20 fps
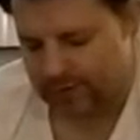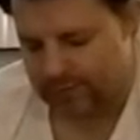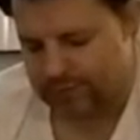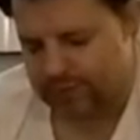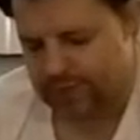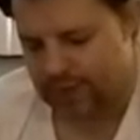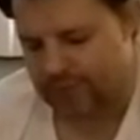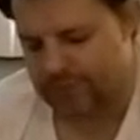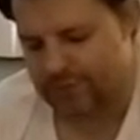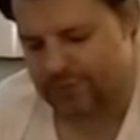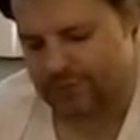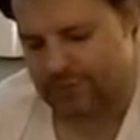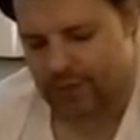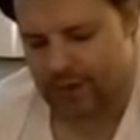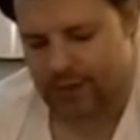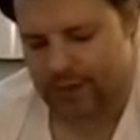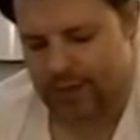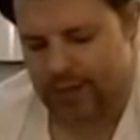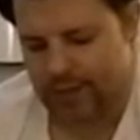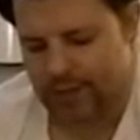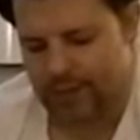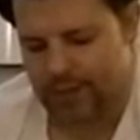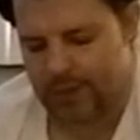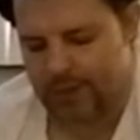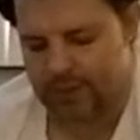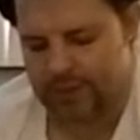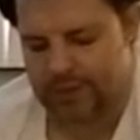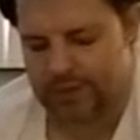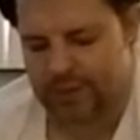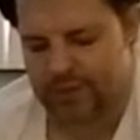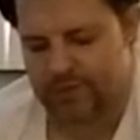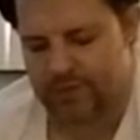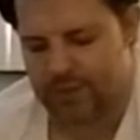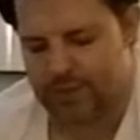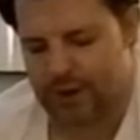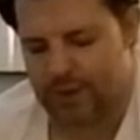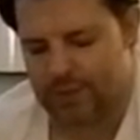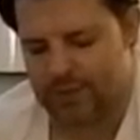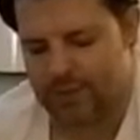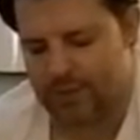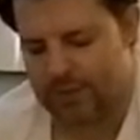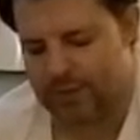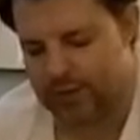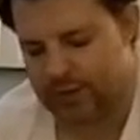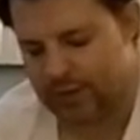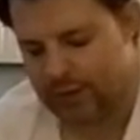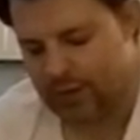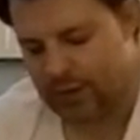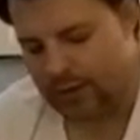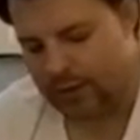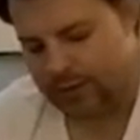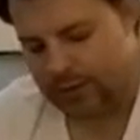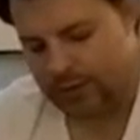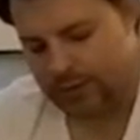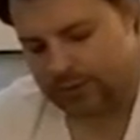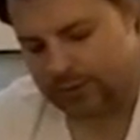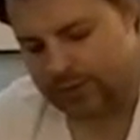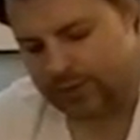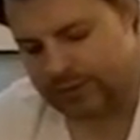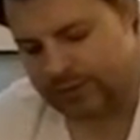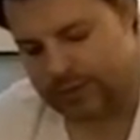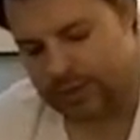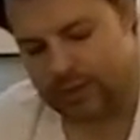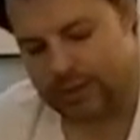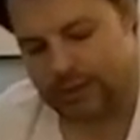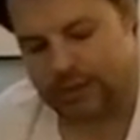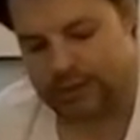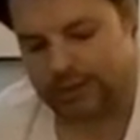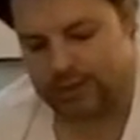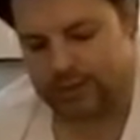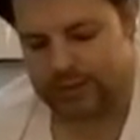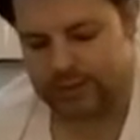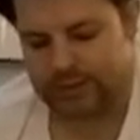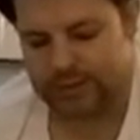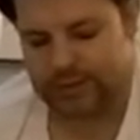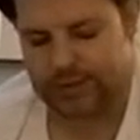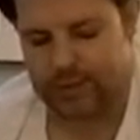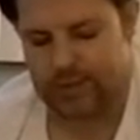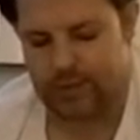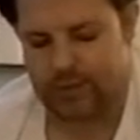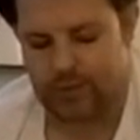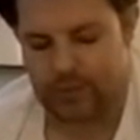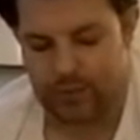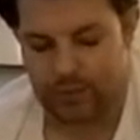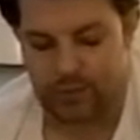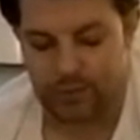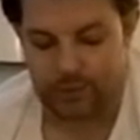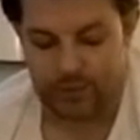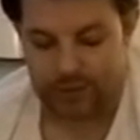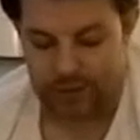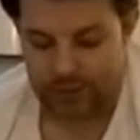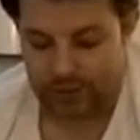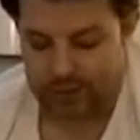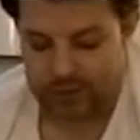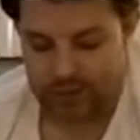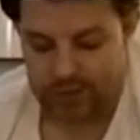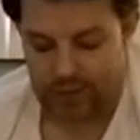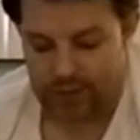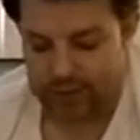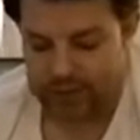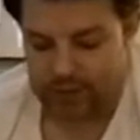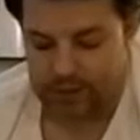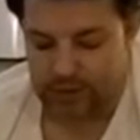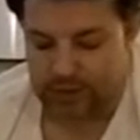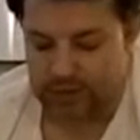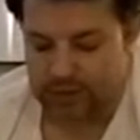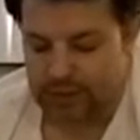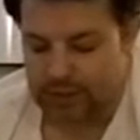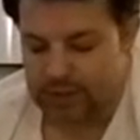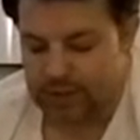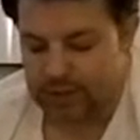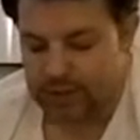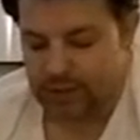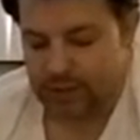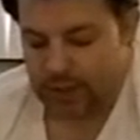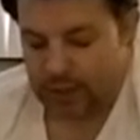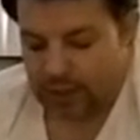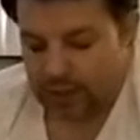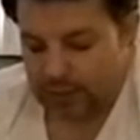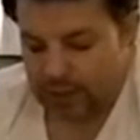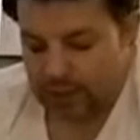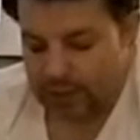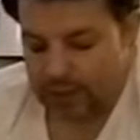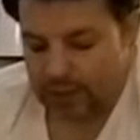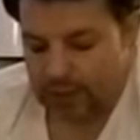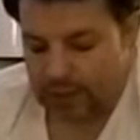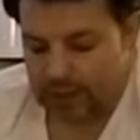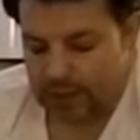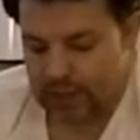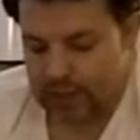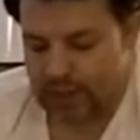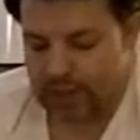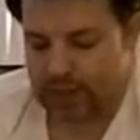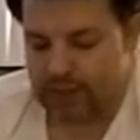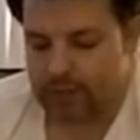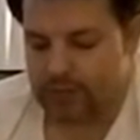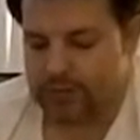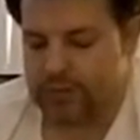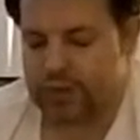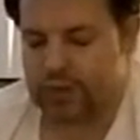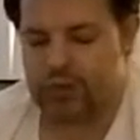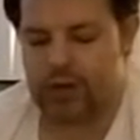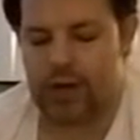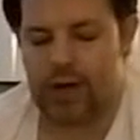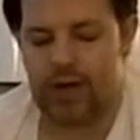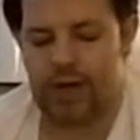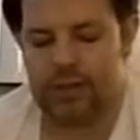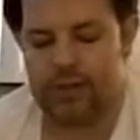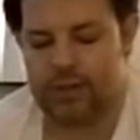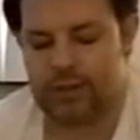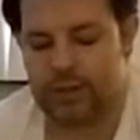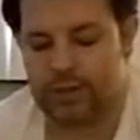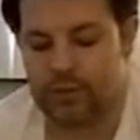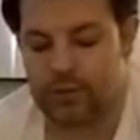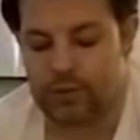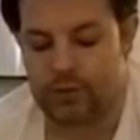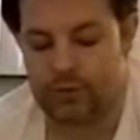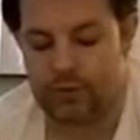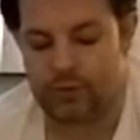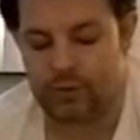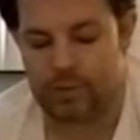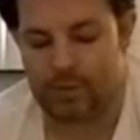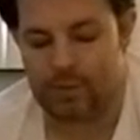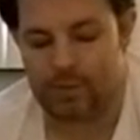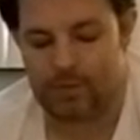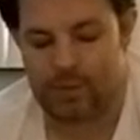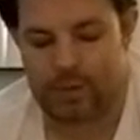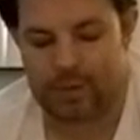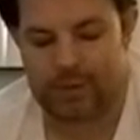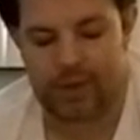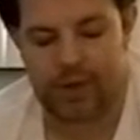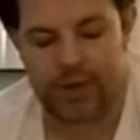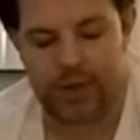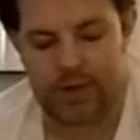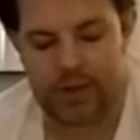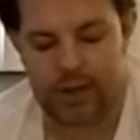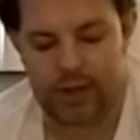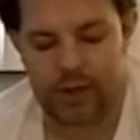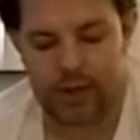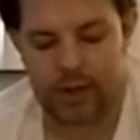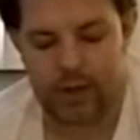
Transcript: type of card game that was never popular was Sailor Moon, because technically it was trying to mimic